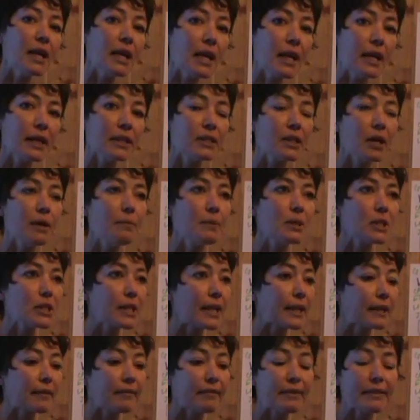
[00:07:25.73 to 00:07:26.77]
It's almost
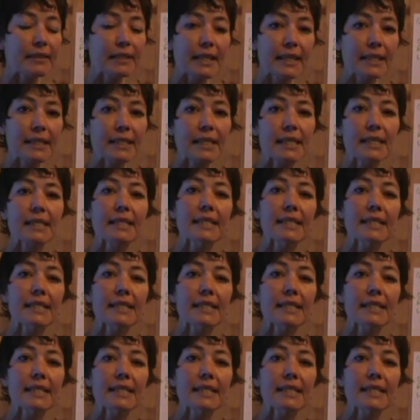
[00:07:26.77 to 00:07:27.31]
like it's a